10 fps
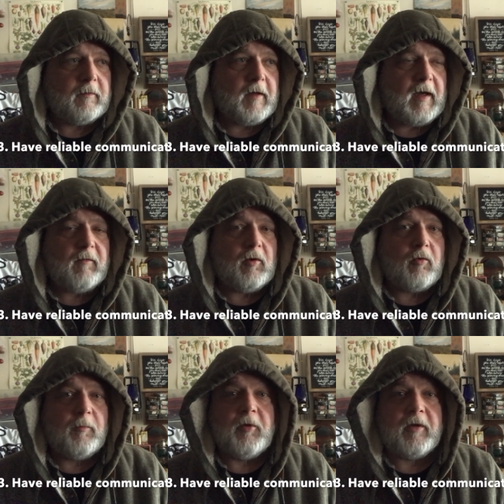I have no
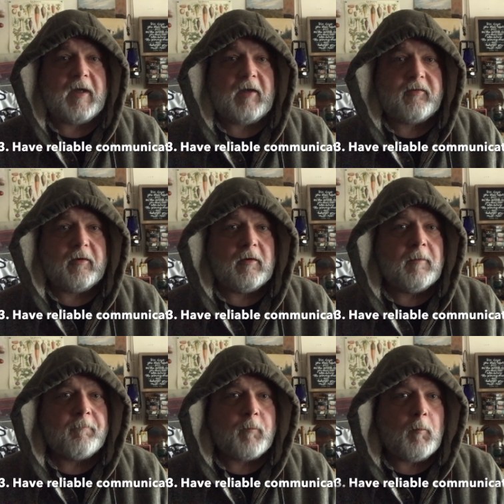communication.
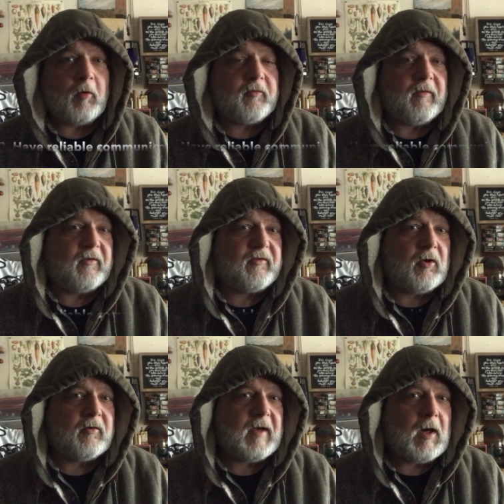Most of the
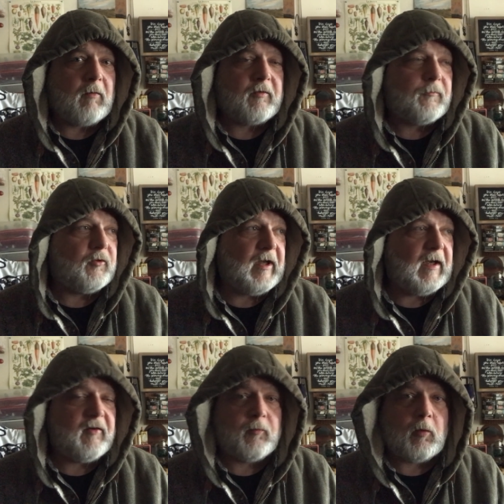cell towers for
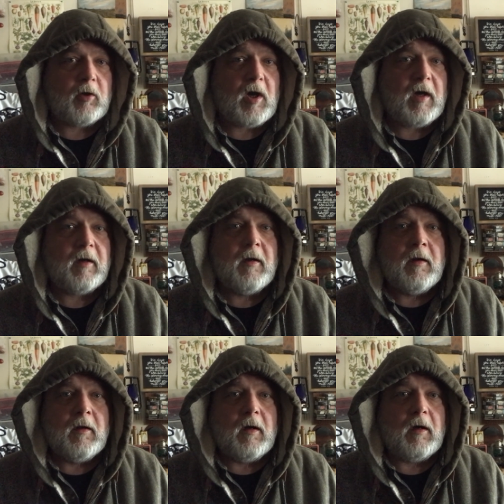days were not
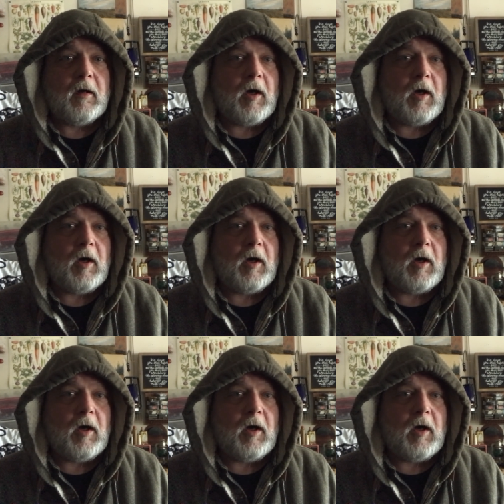uh,